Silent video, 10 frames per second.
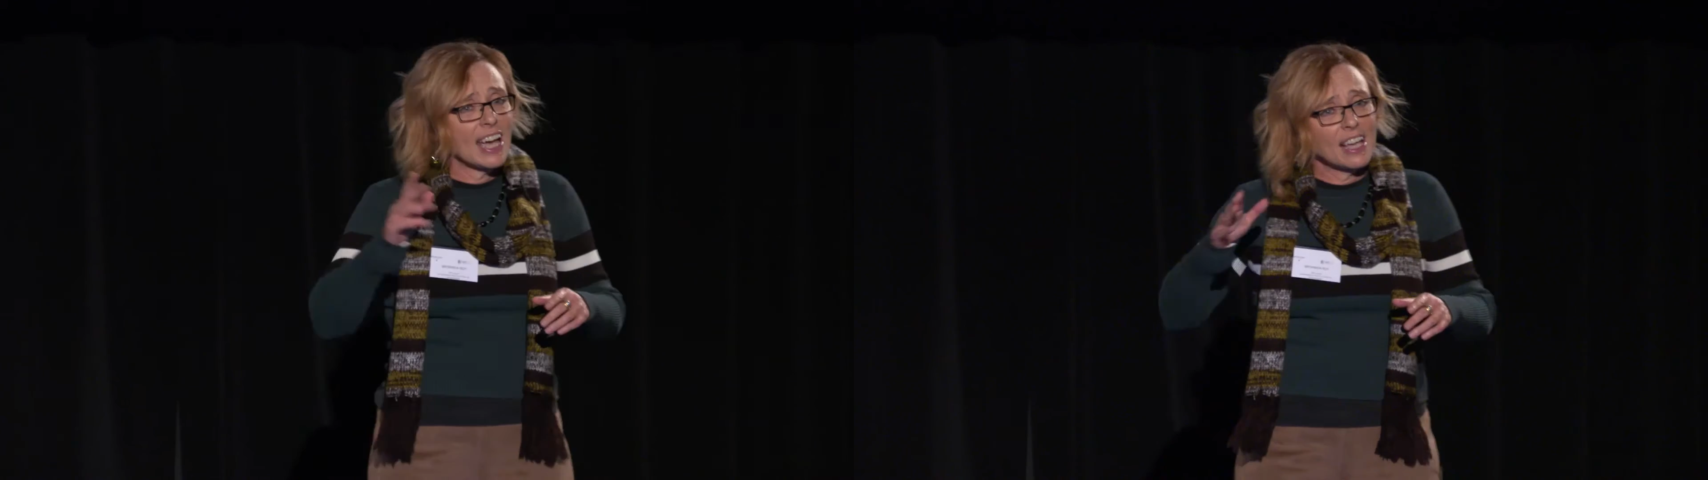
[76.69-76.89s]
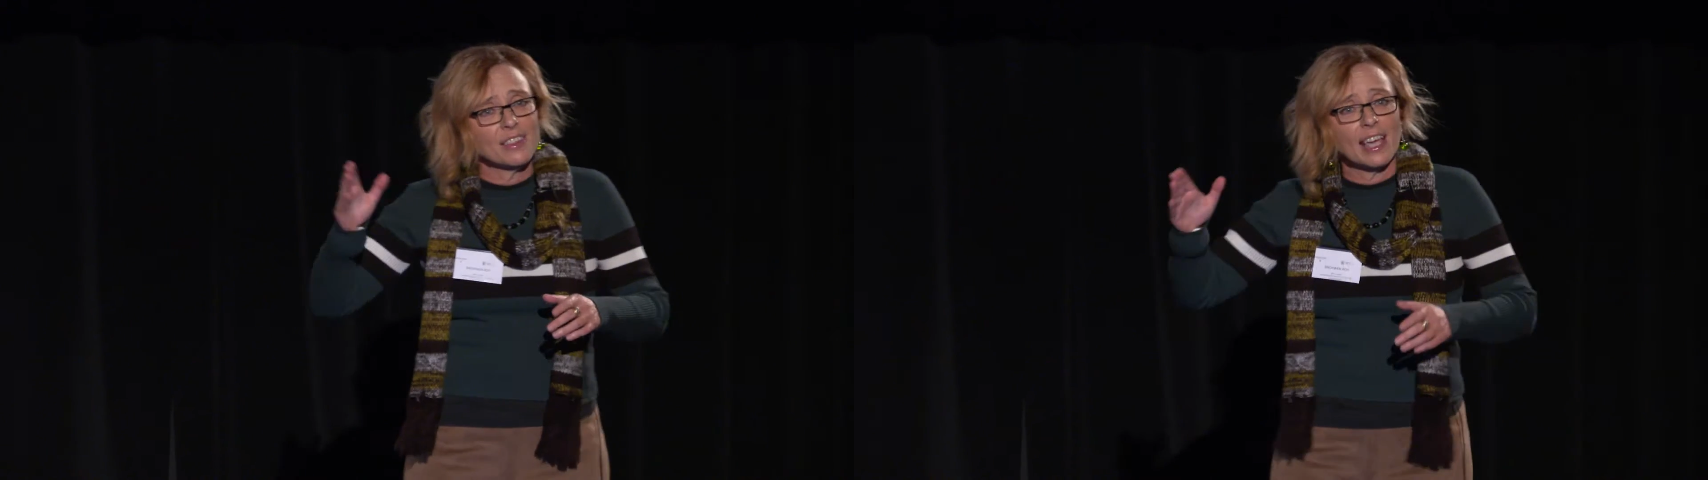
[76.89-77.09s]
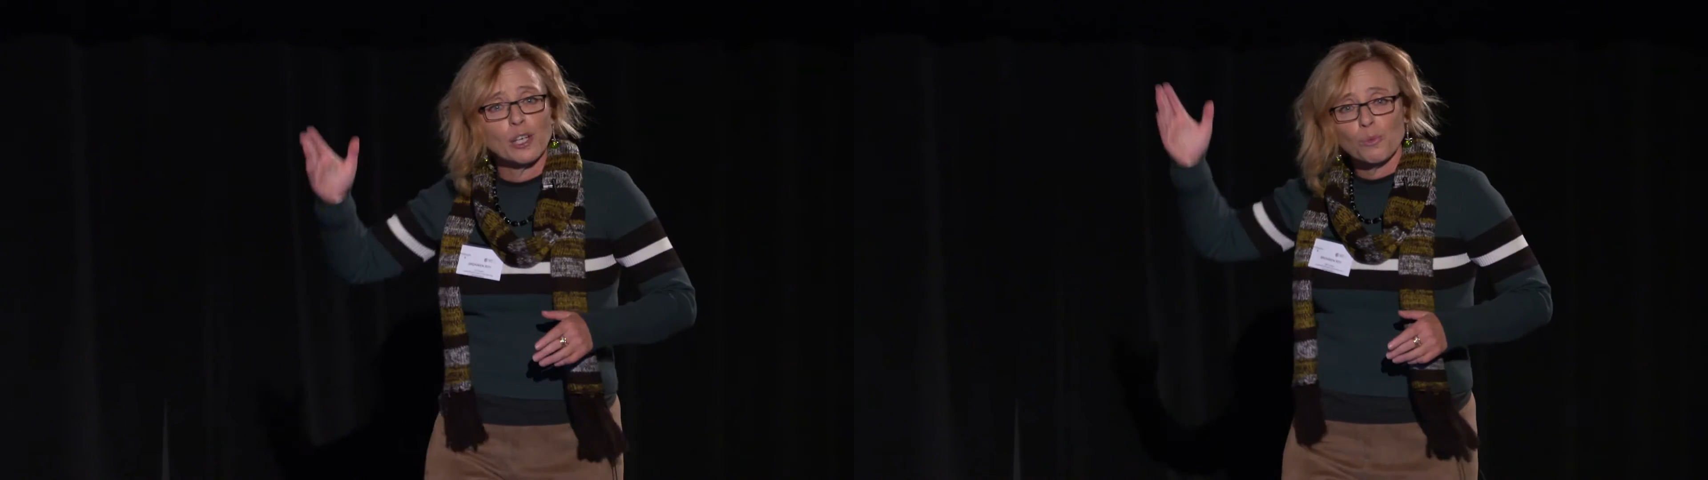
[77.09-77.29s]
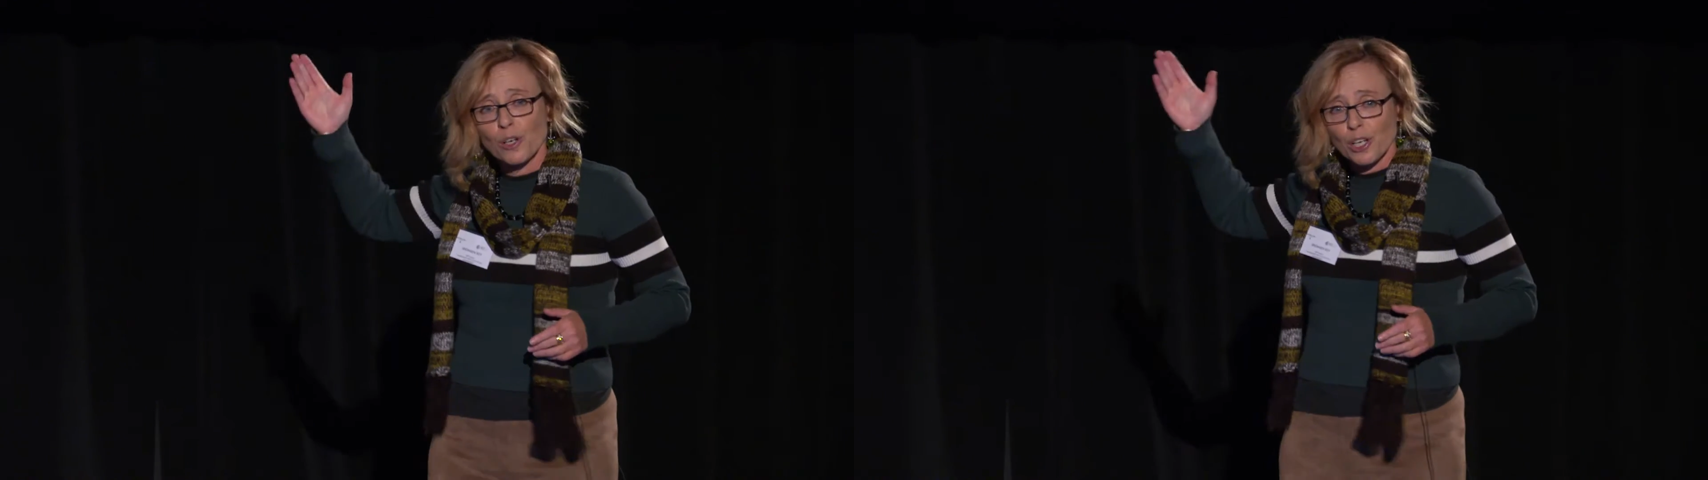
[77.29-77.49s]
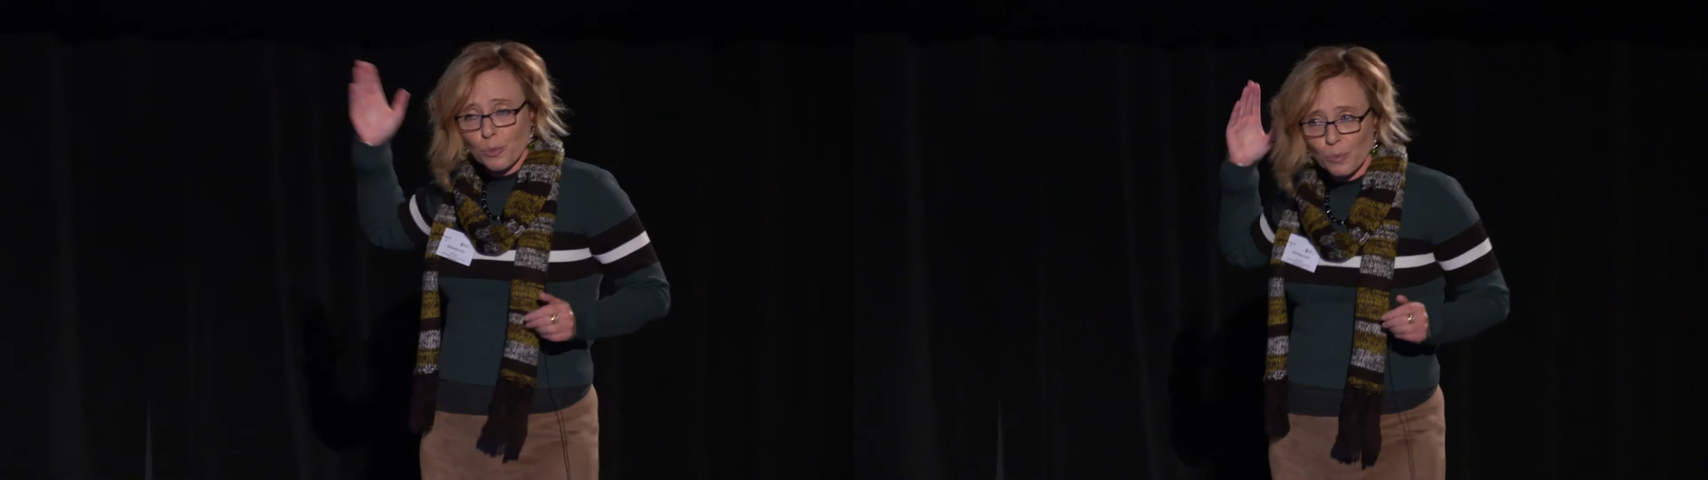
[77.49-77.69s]
and they can
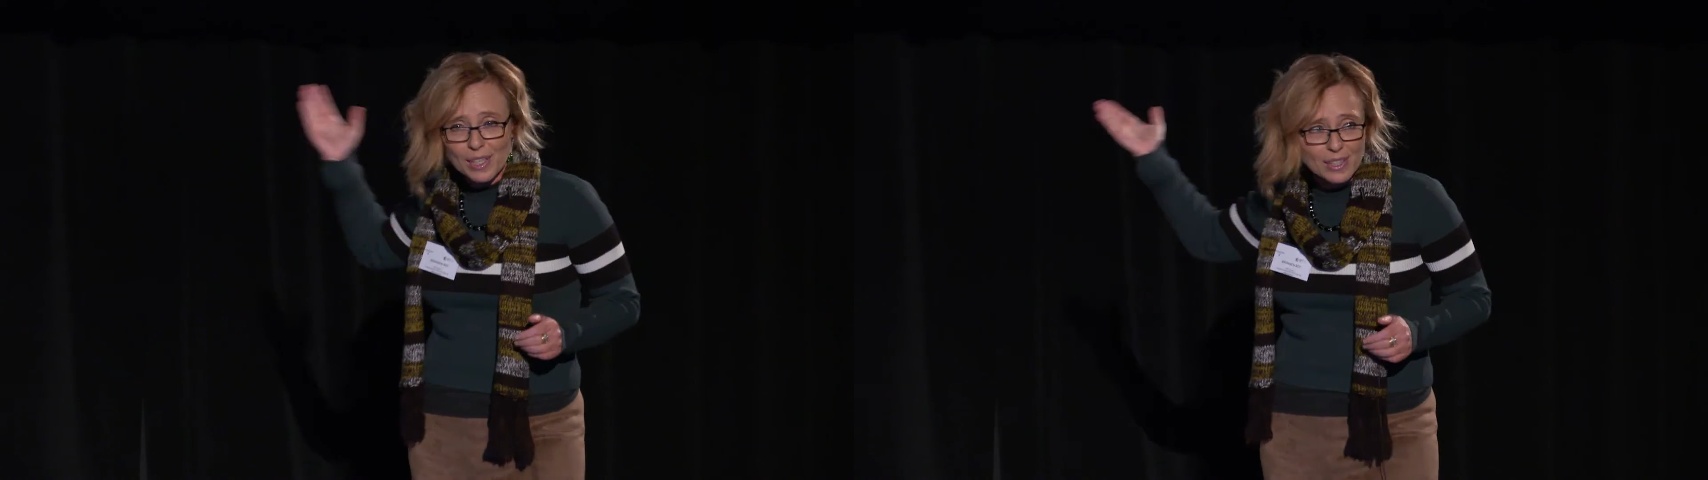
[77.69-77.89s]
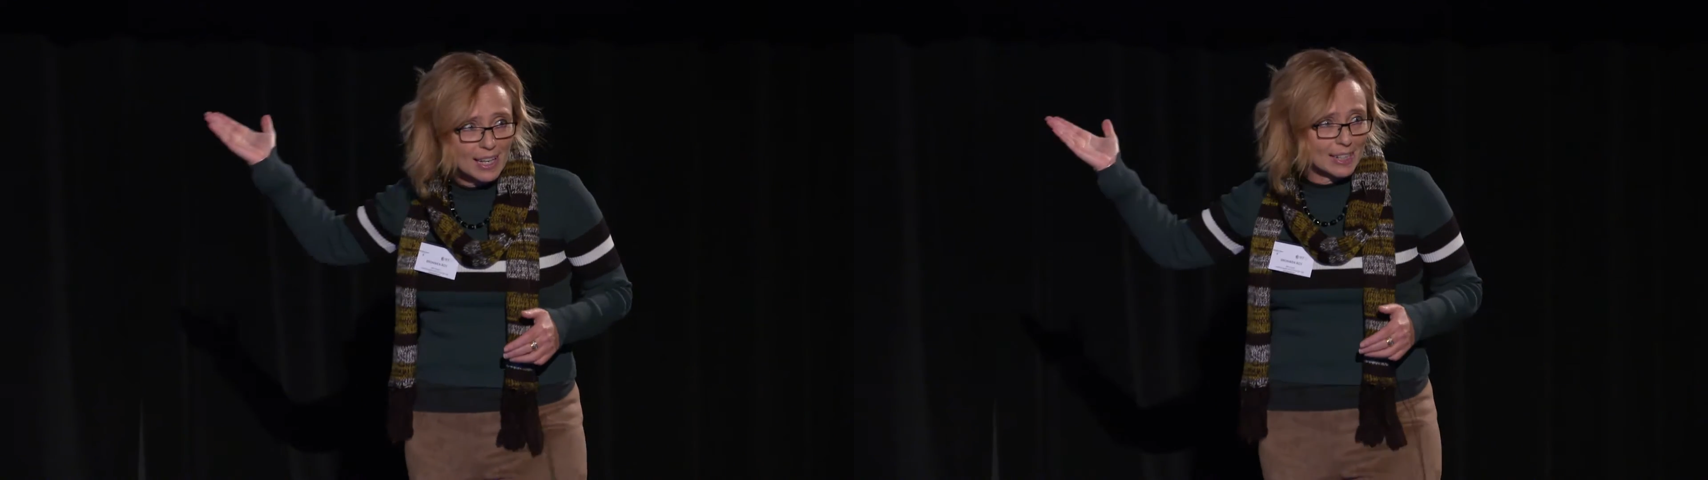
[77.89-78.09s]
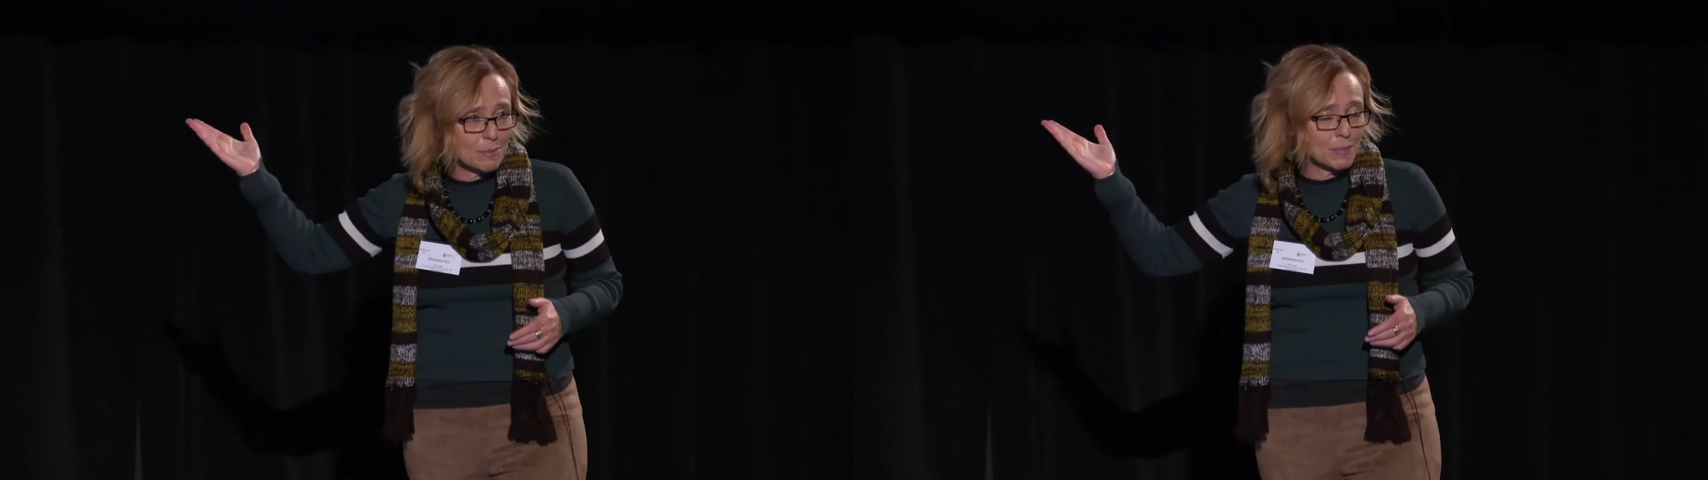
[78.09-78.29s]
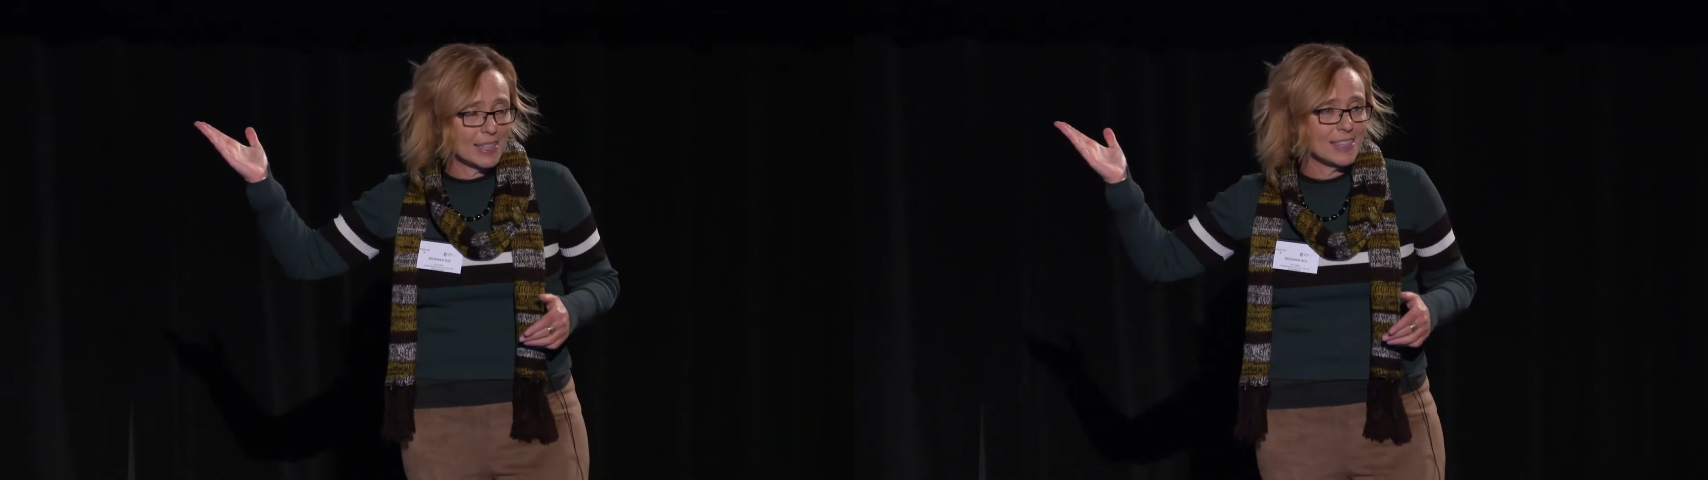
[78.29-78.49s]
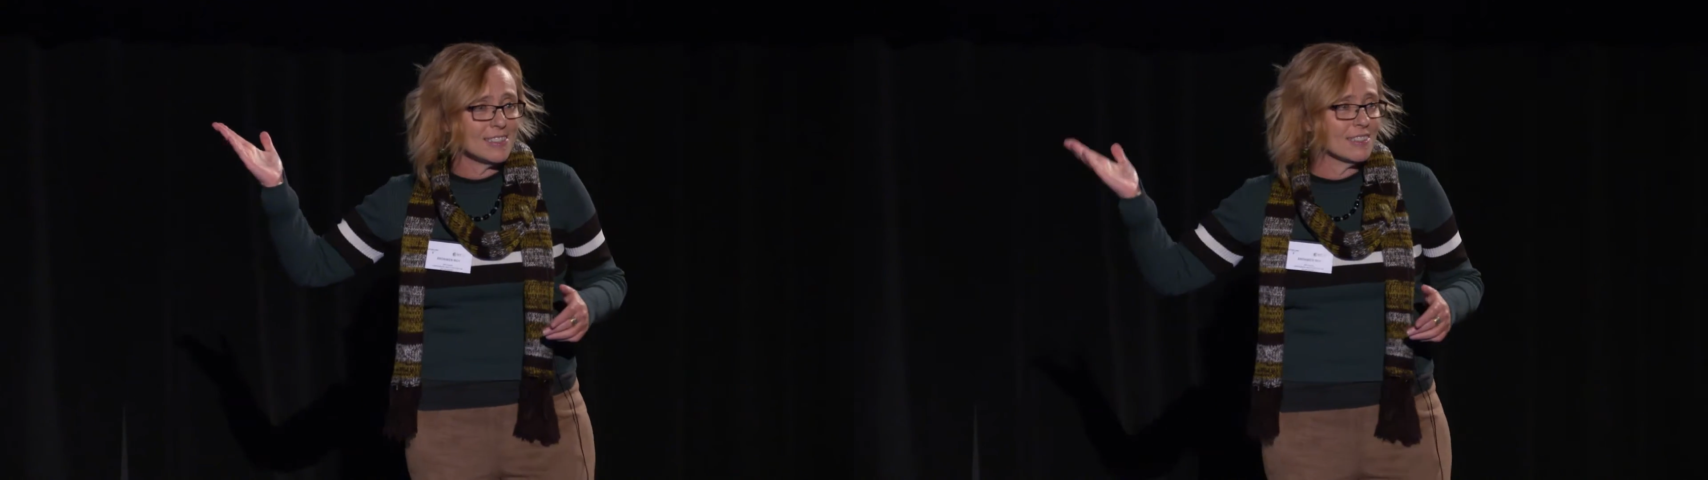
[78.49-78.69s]
work with
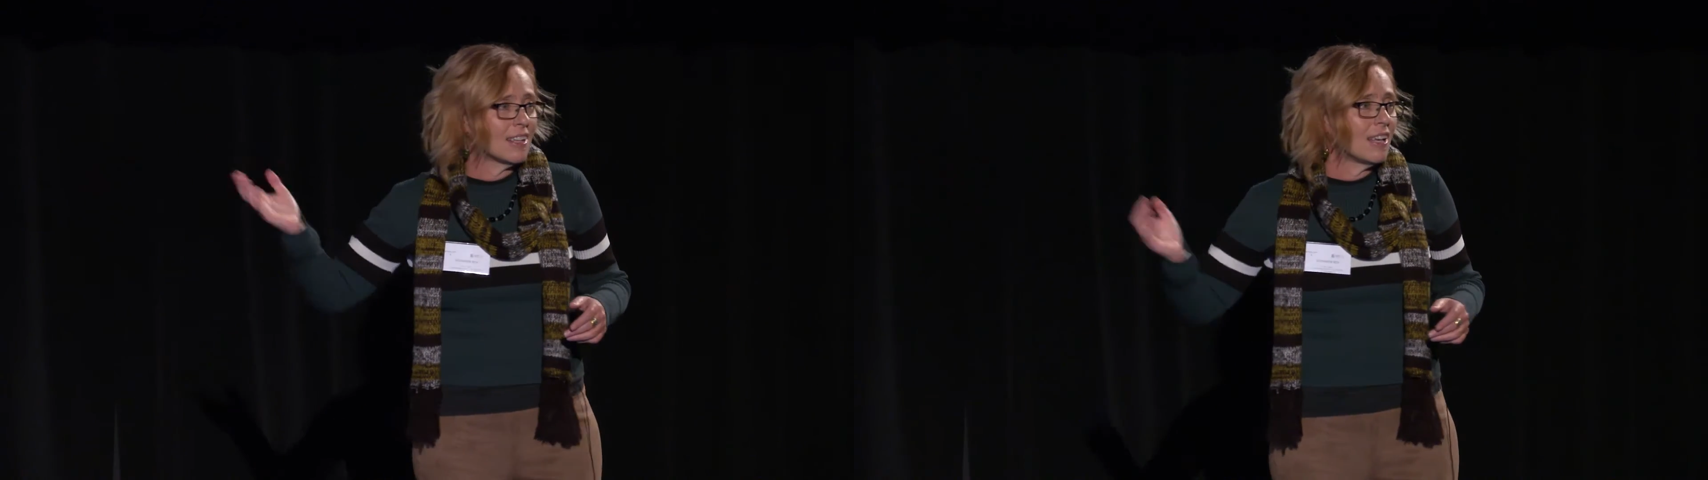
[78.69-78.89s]
honeybees.